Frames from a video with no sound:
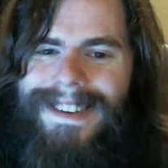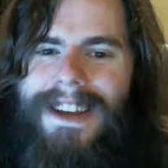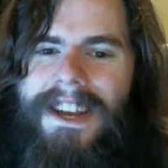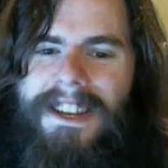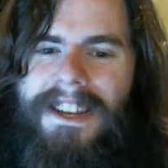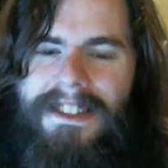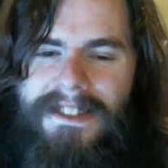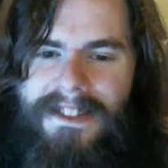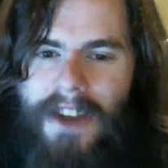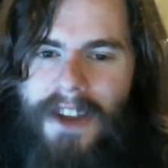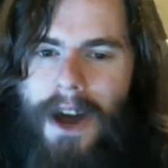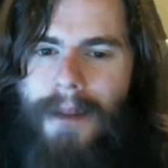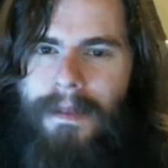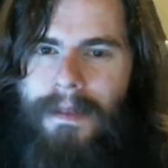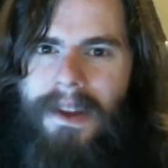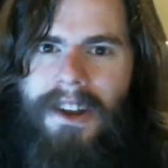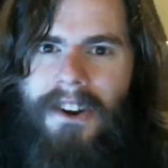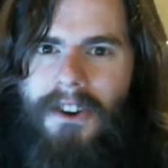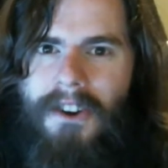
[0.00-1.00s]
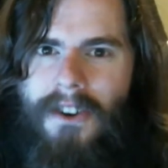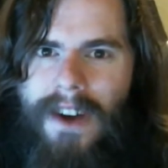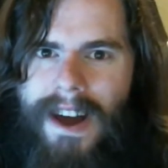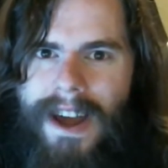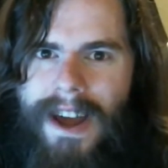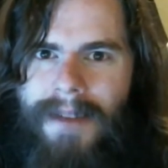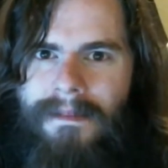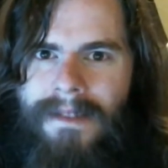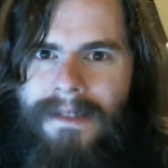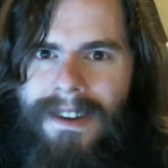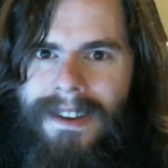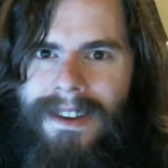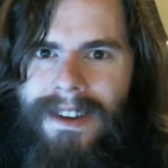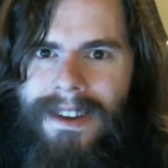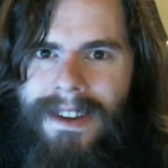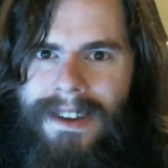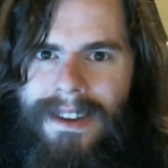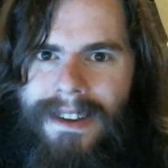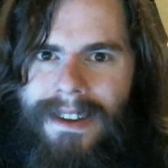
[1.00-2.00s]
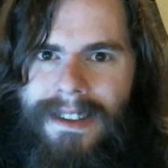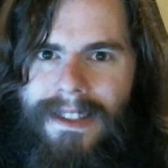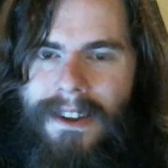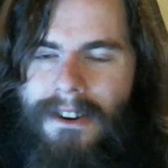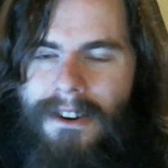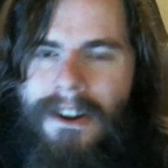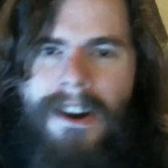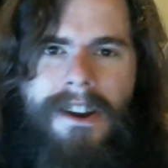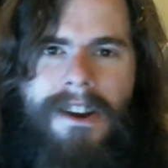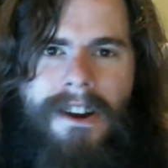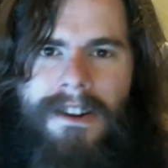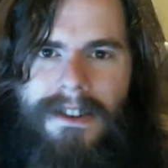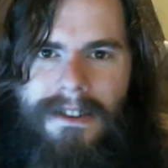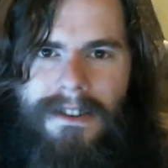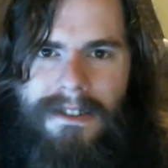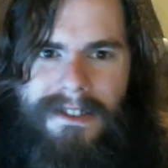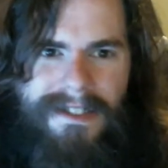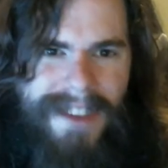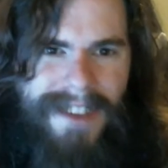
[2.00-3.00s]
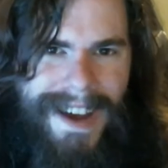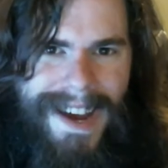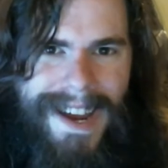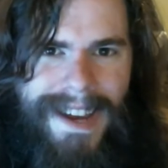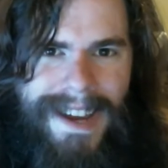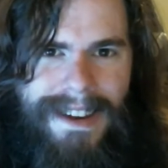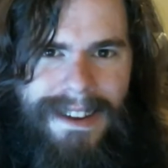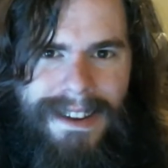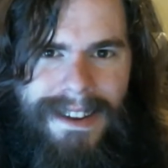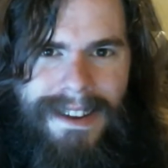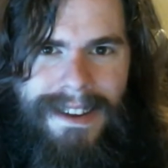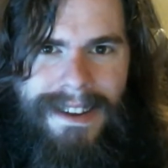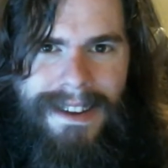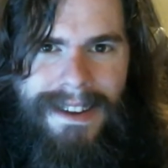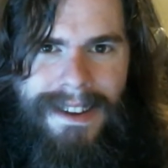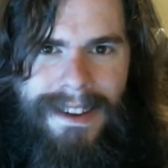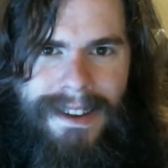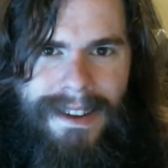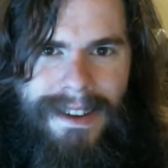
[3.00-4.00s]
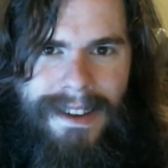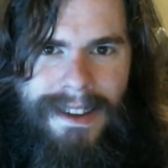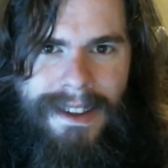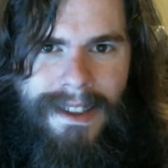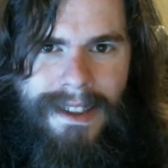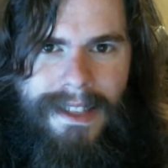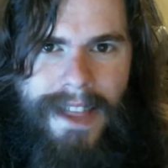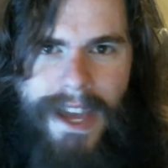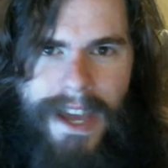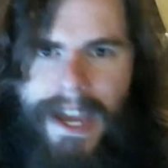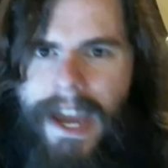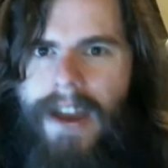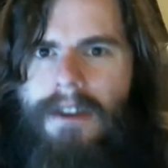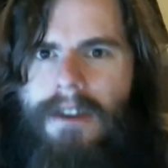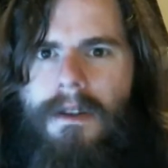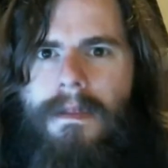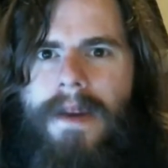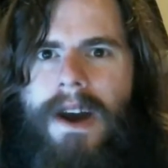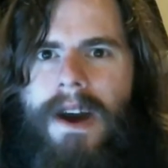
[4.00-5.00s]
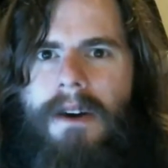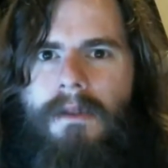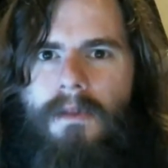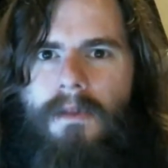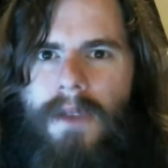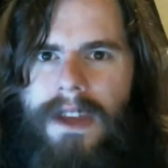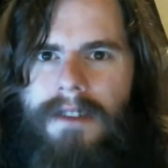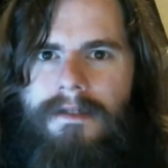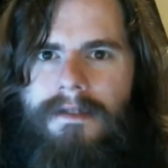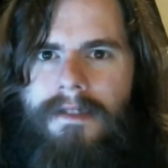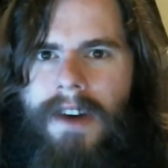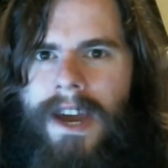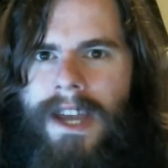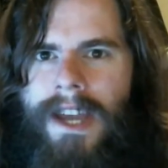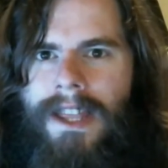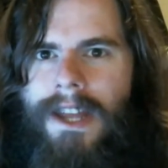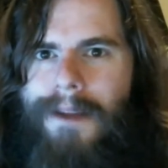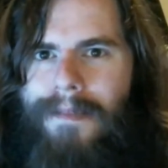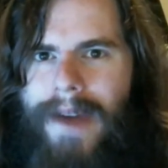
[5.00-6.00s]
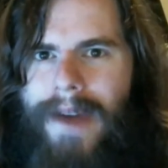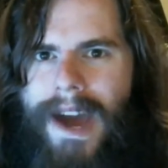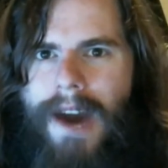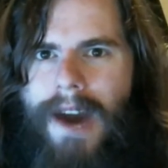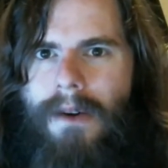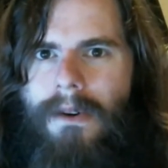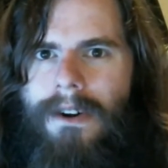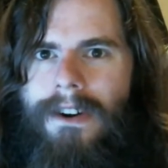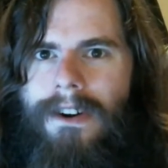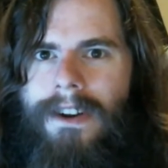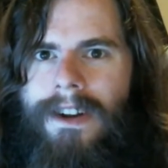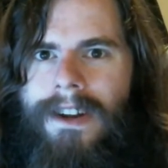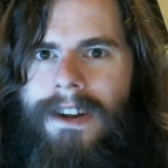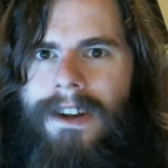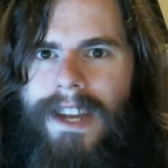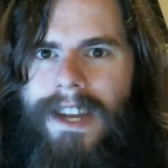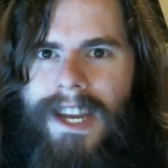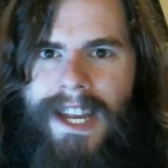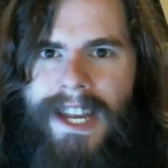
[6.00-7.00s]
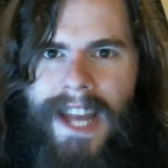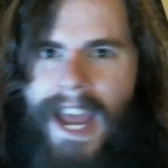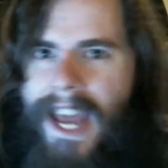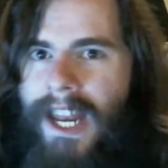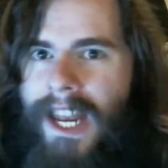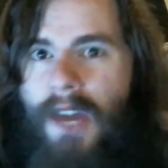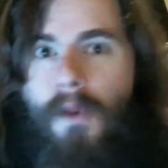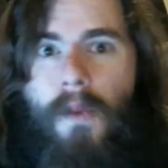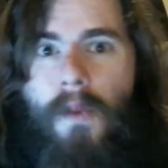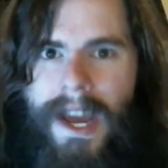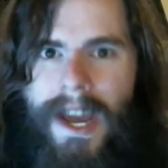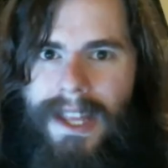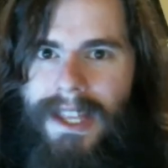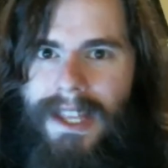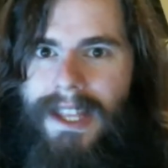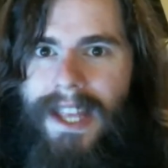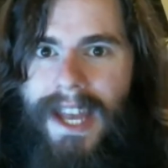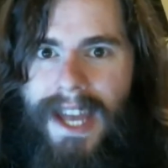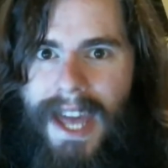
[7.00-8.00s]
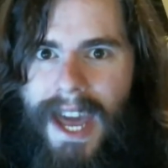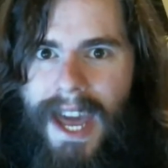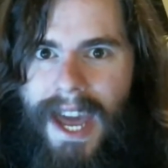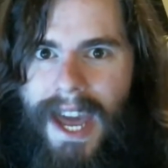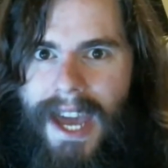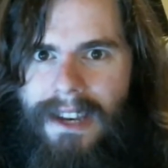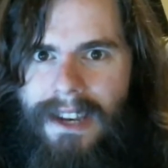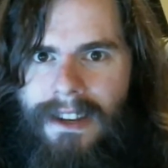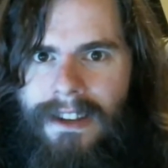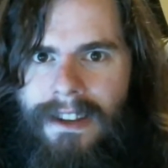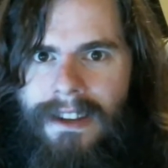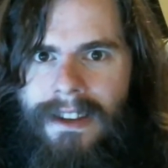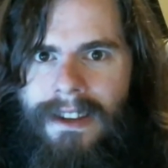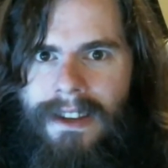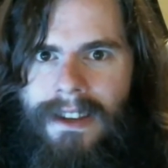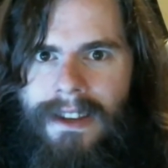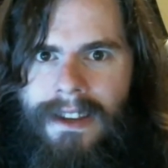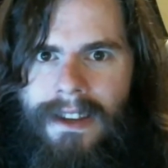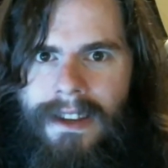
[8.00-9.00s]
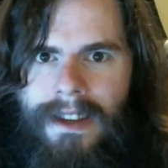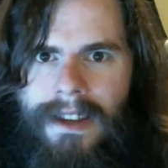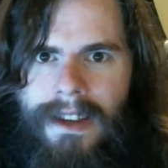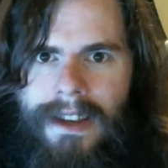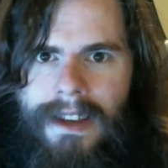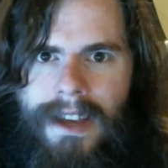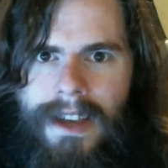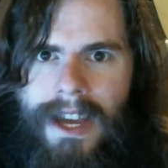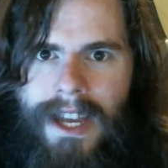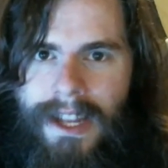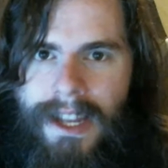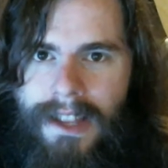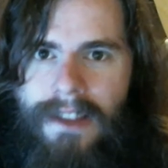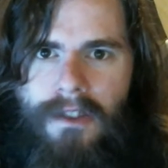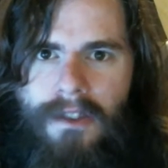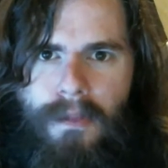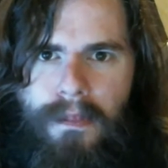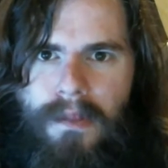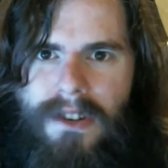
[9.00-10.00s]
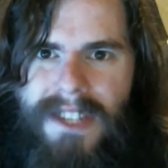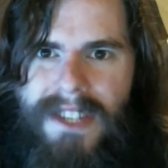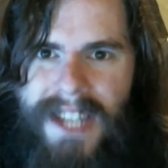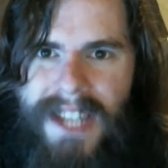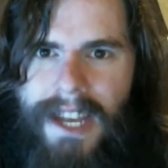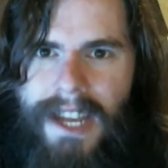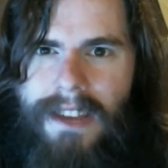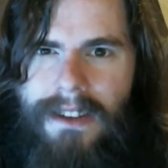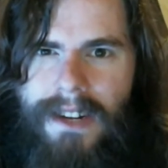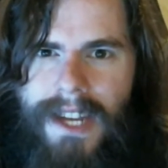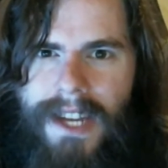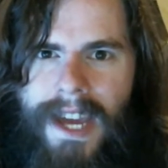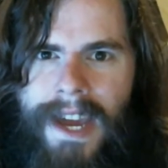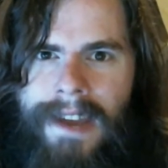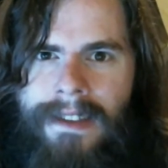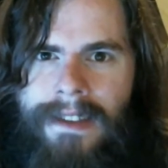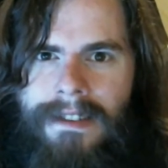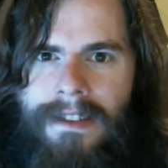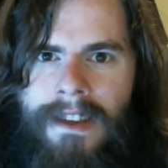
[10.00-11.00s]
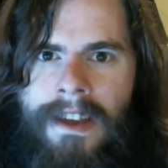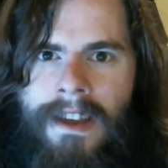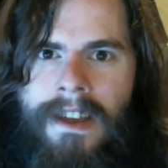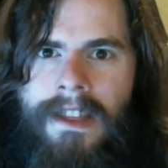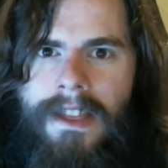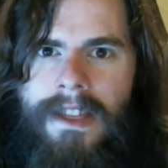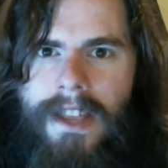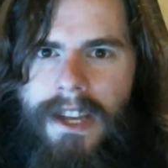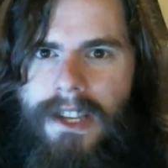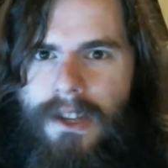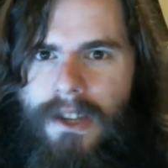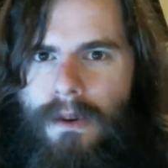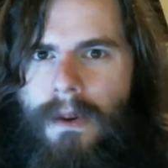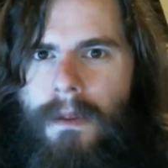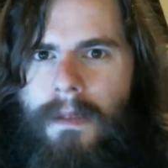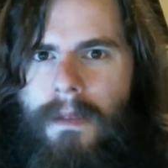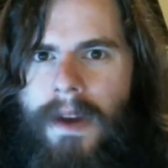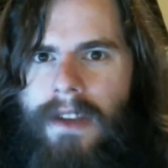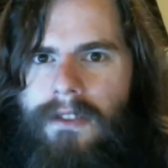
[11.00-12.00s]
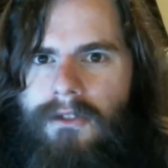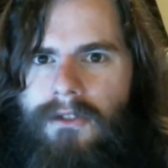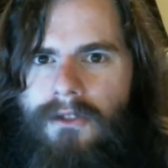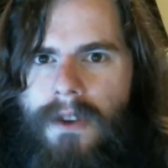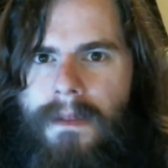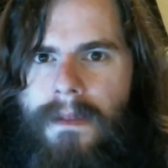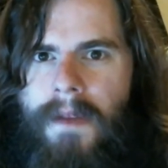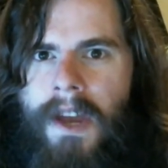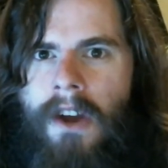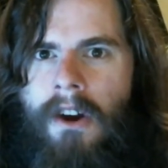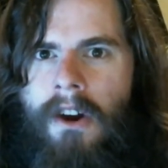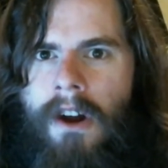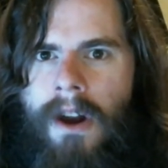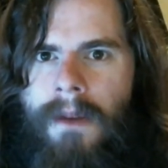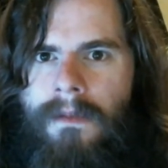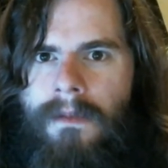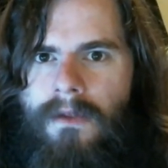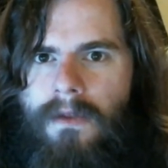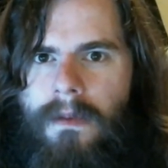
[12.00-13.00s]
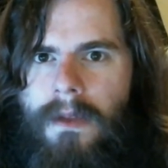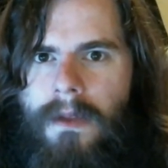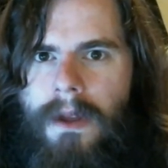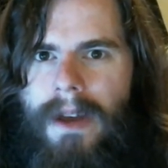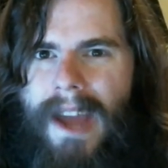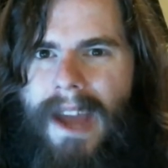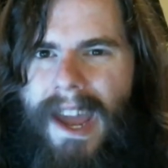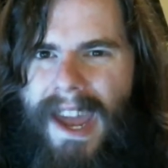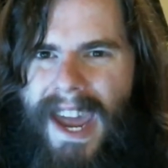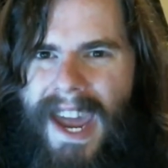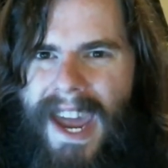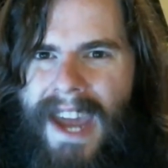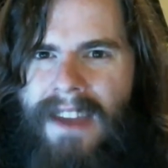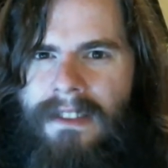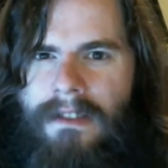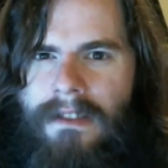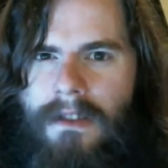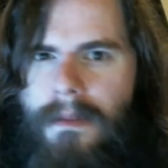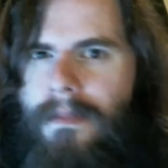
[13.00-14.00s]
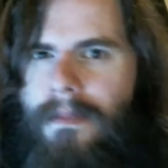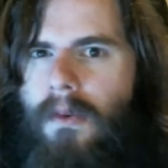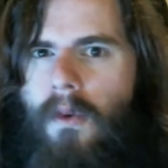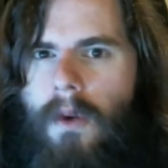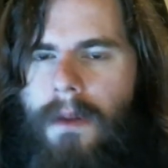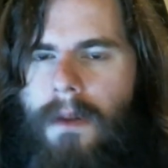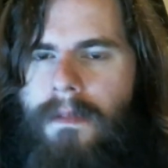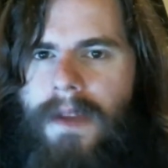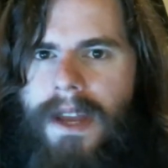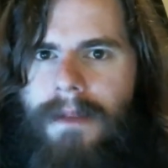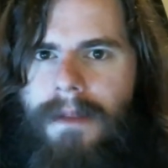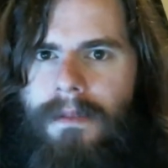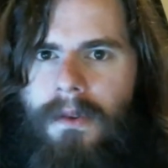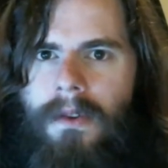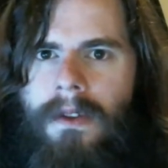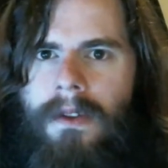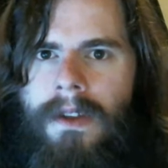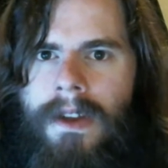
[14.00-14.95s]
stopping crime. They're not on your side. They care about reifying their power in any way that they can. And in this particular case, they do it by stripping arms from the hands of the poor people